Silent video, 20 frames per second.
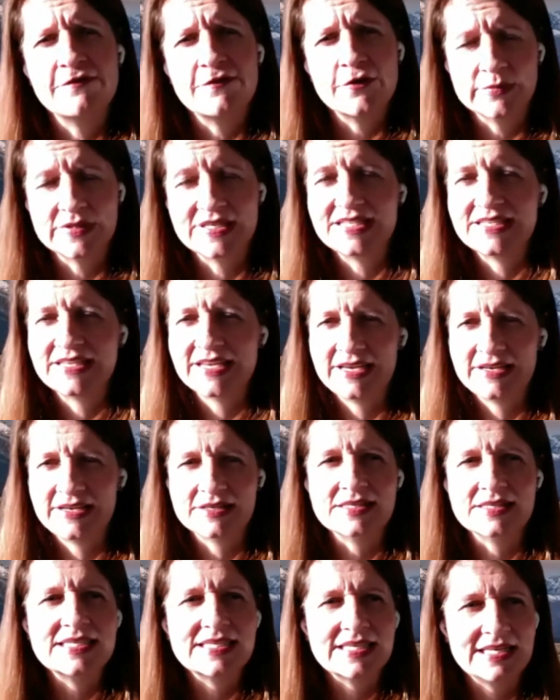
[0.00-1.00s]
from seed
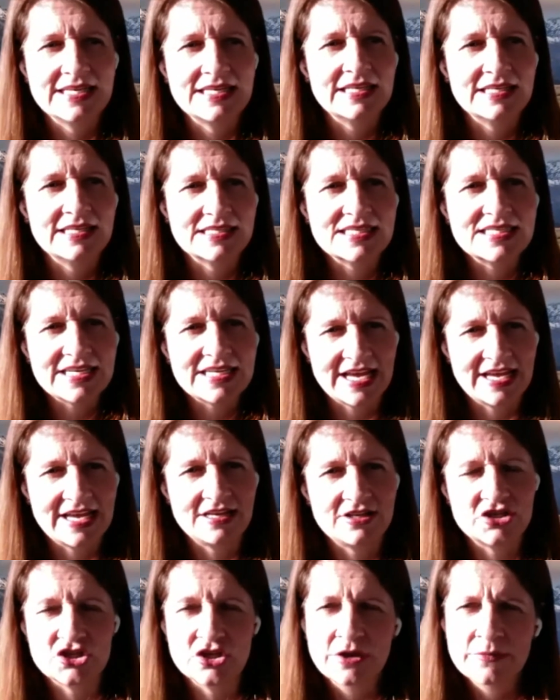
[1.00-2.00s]
and seedling
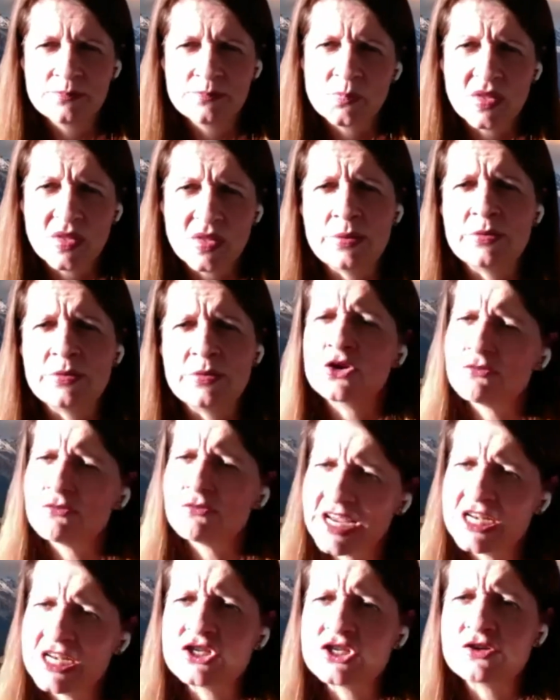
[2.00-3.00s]
stage. And we've got a
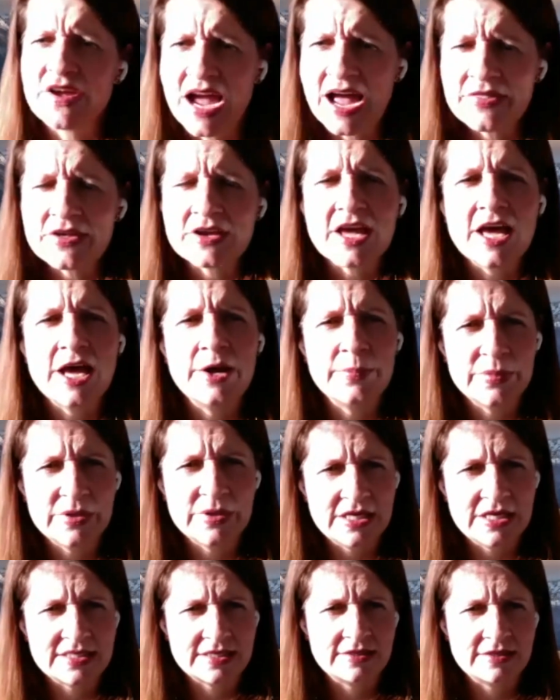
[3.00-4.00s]
range of other
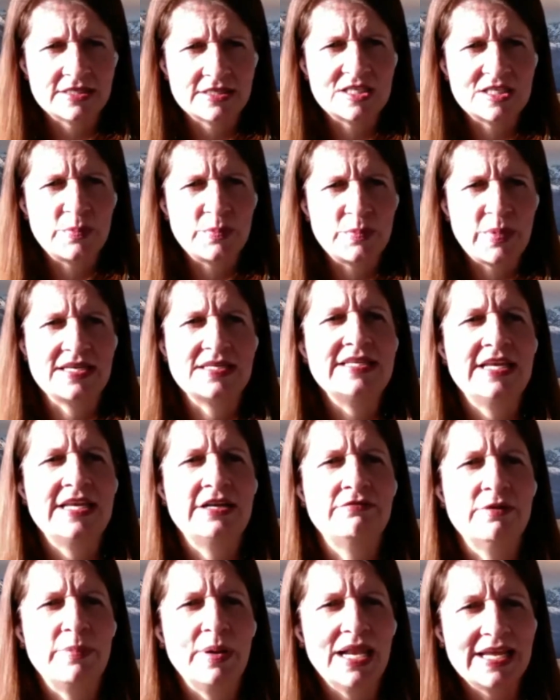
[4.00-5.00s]
companies in this space
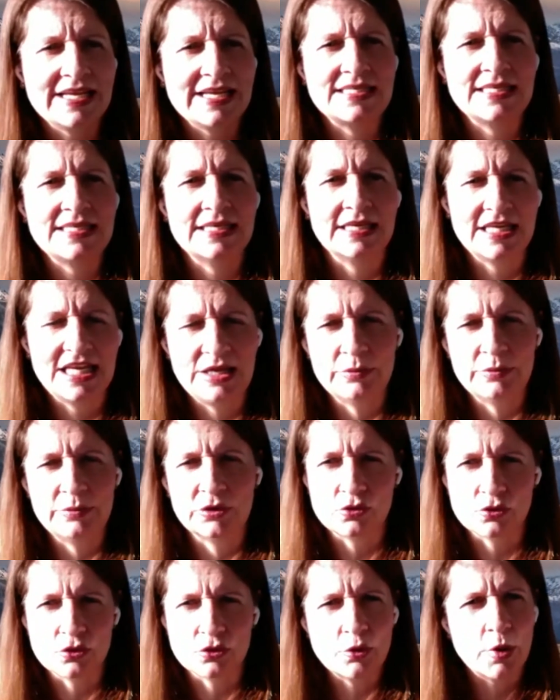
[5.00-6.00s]
that are replacing
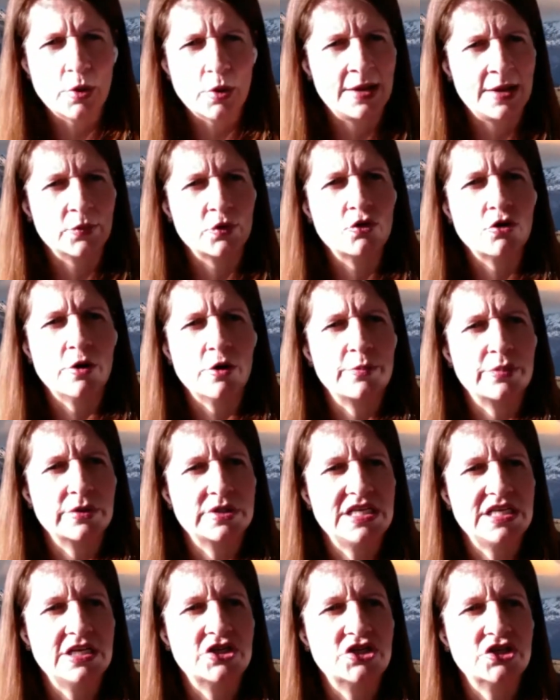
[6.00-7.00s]
chemical crop
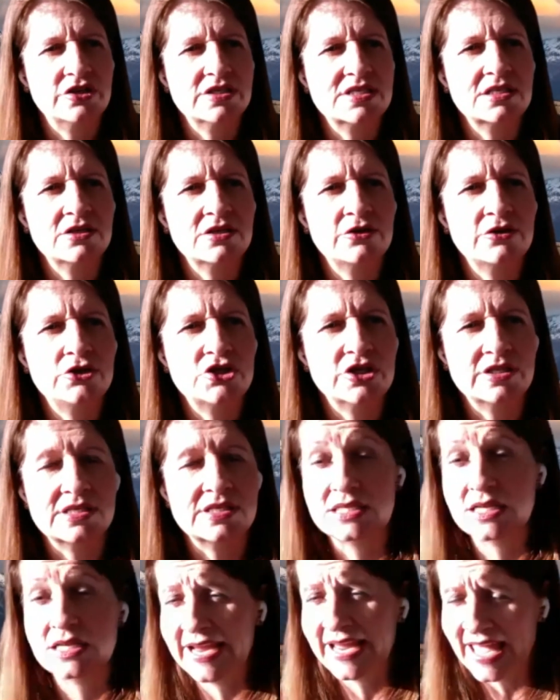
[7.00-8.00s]
protection
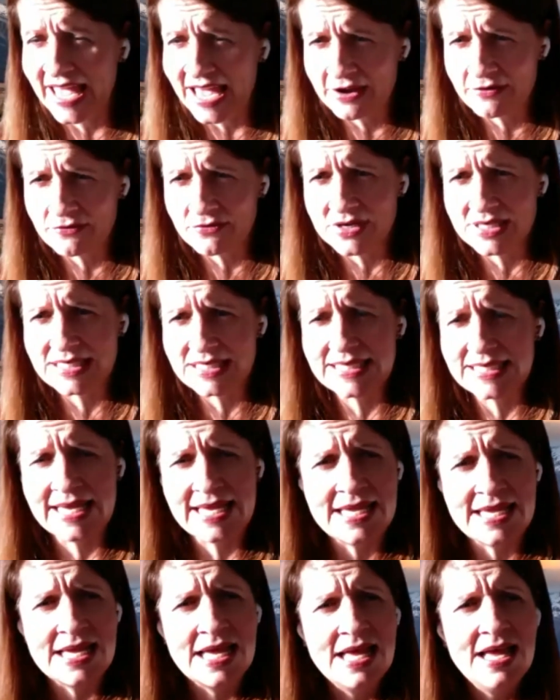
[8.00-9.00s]
solutions like
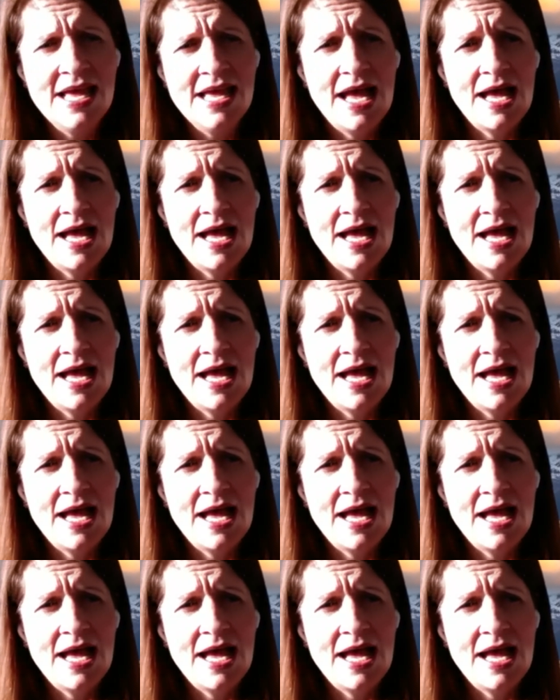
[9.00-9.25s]
AgriSea,